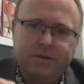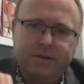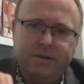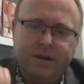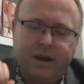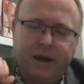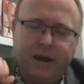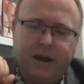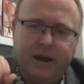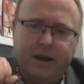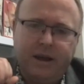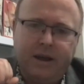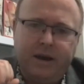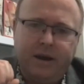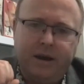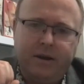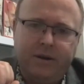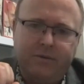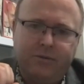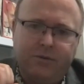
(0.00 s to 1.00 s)

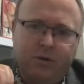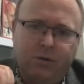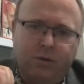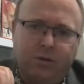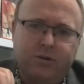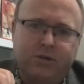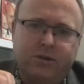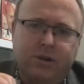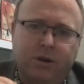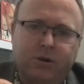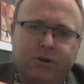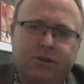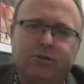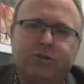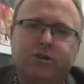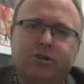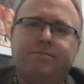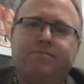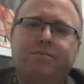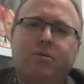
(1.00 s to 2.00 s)
and of course also
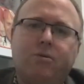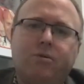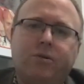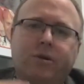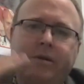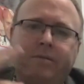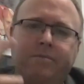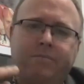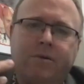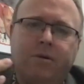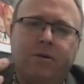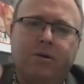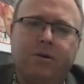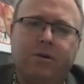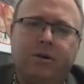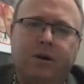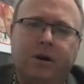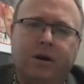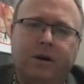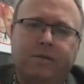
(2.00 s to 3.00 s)
supporting
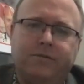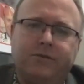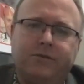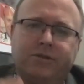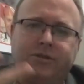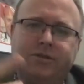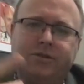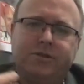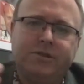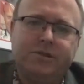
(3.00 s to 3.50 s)
Berghof's